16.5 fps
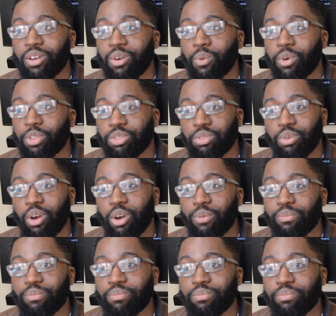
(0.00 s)
with their
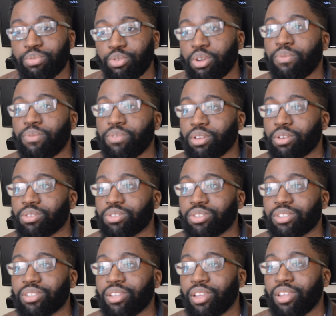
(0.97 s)
own
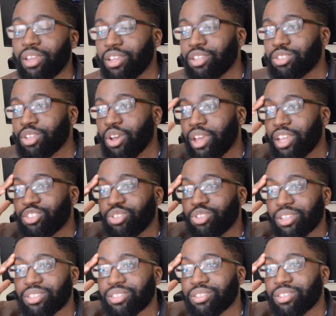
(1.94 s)
peripherals. So it's
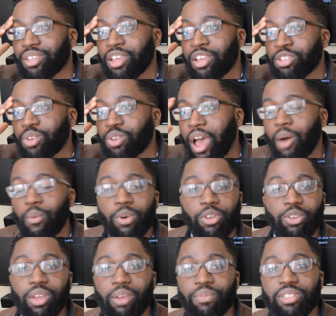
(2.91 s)
just, so I
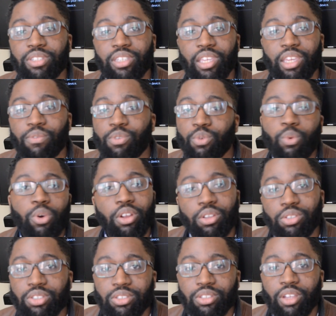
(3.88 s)
wonder if it's even
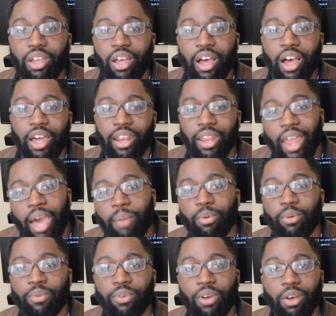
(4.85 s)
worse on an
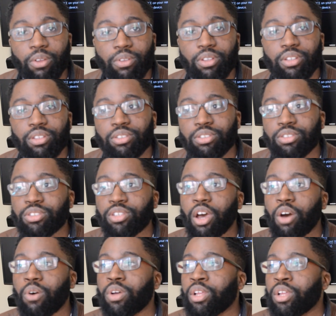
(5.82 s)
Apple phone.
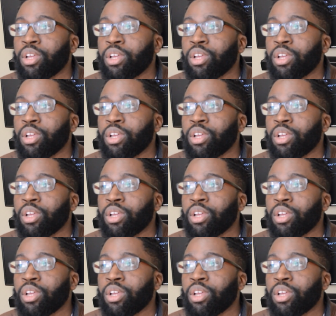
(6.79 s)
So